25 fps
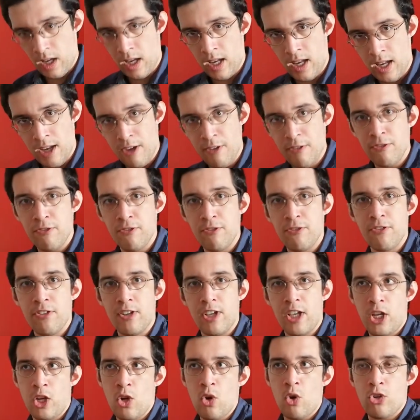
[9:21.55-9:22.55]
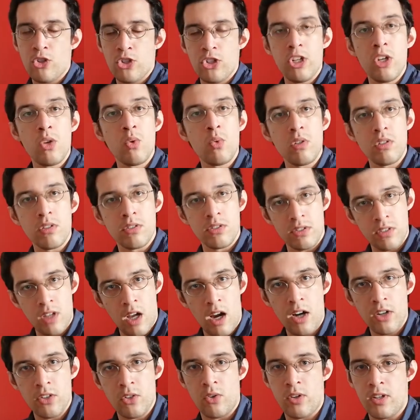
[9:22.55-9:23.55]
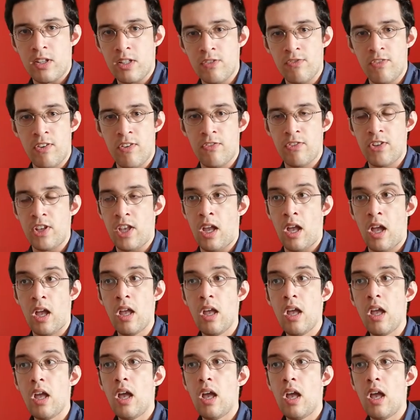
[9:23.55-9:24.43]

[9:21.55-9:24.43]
if he or she will start on its fifth year,